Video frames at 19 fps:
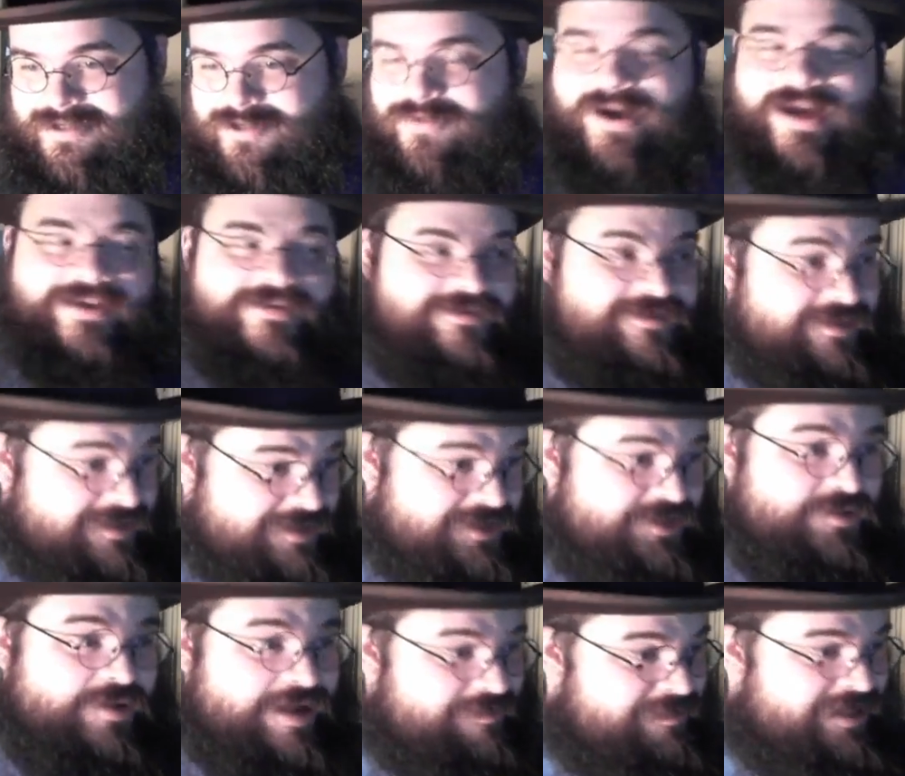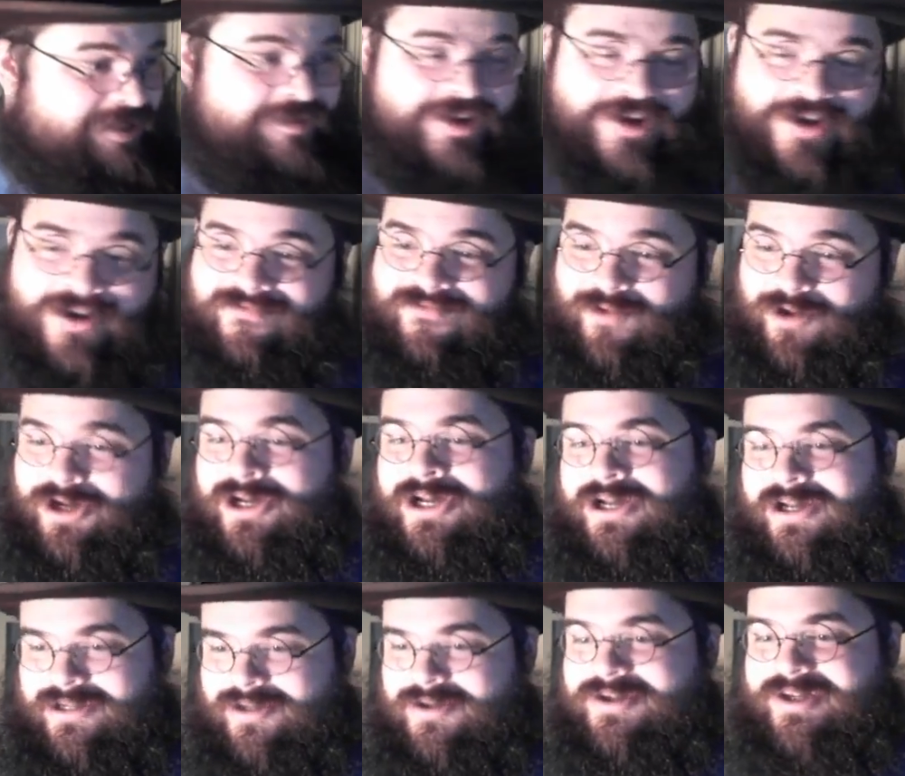Great, so this is what I'm going to be known for.
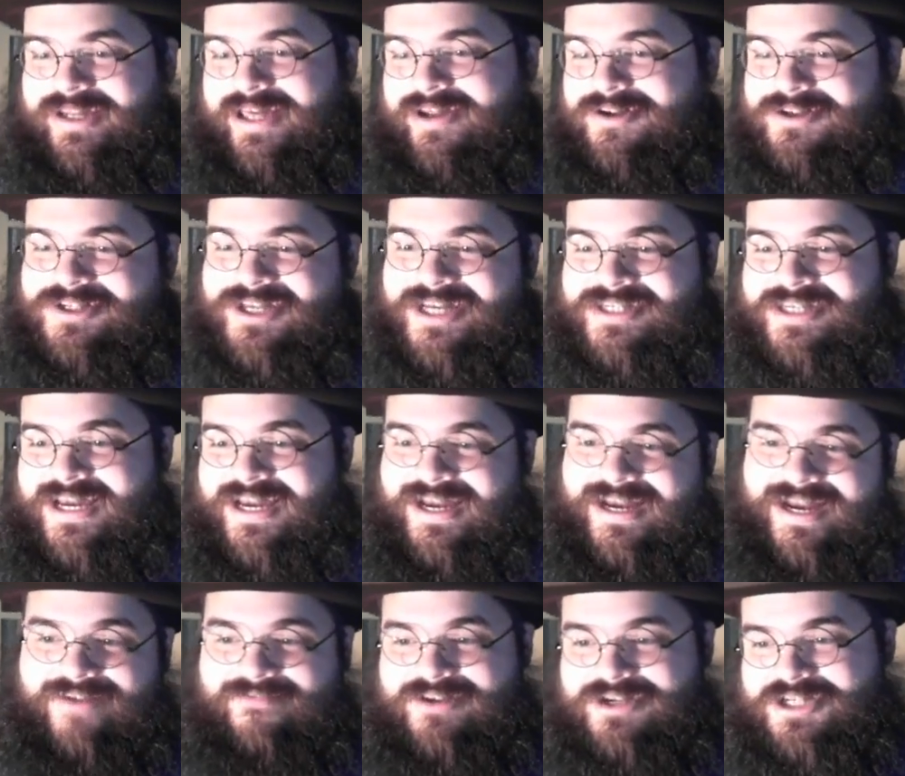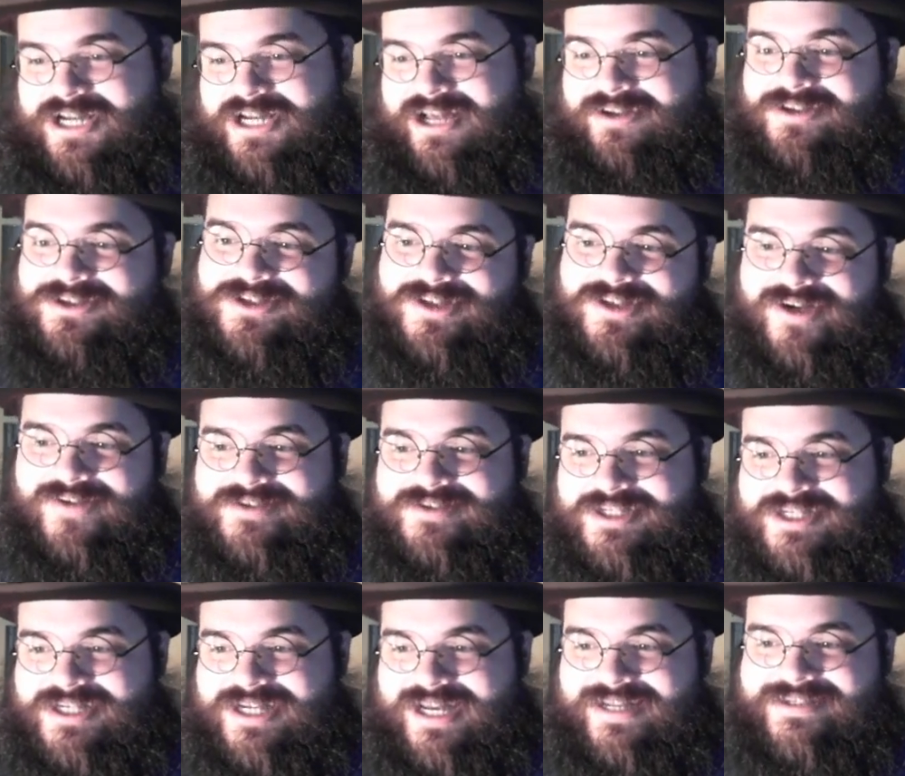Lucanator says, Every child deserves a
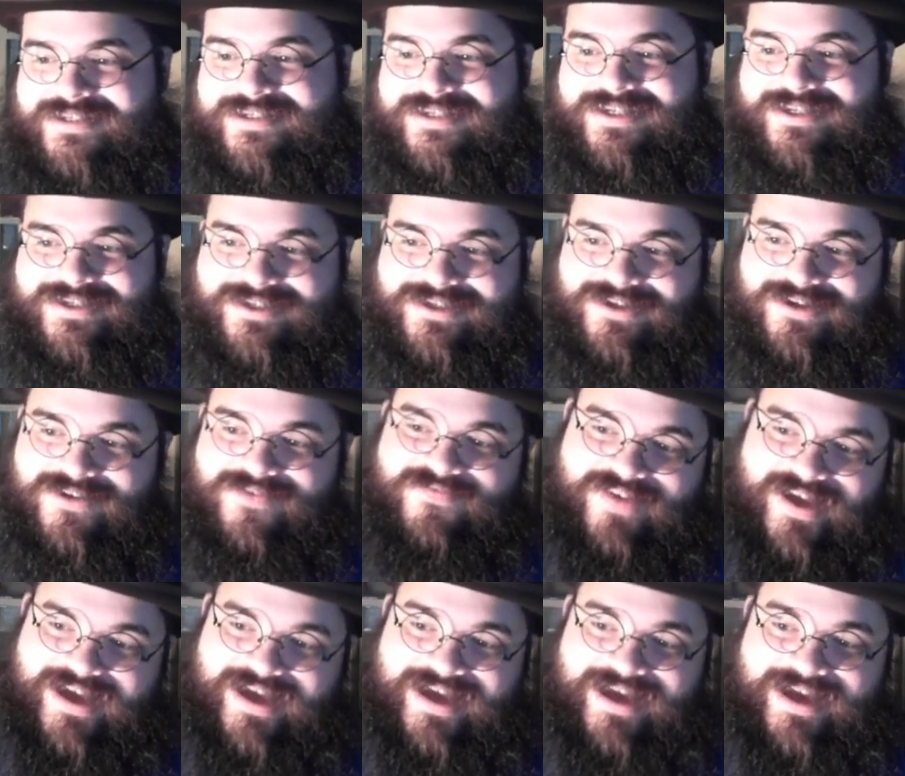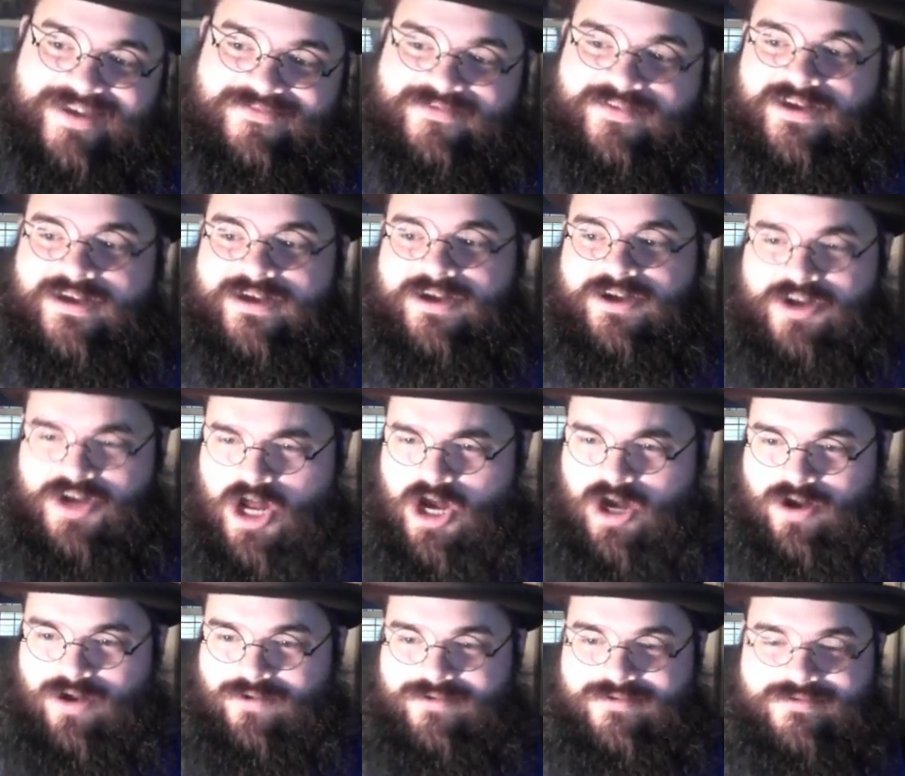chance to survive.
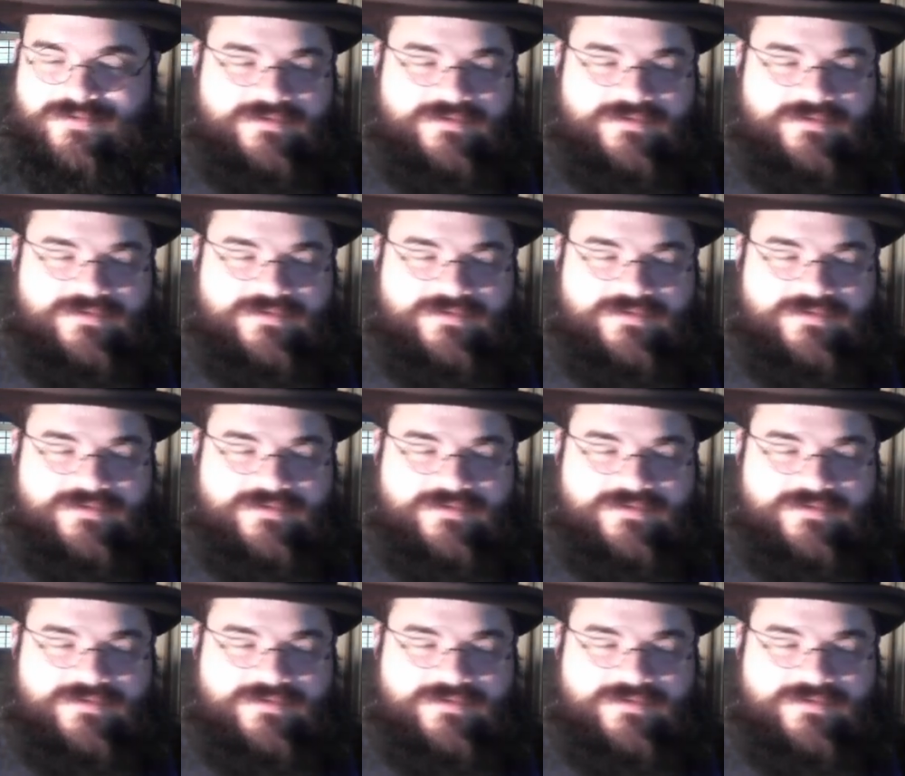No!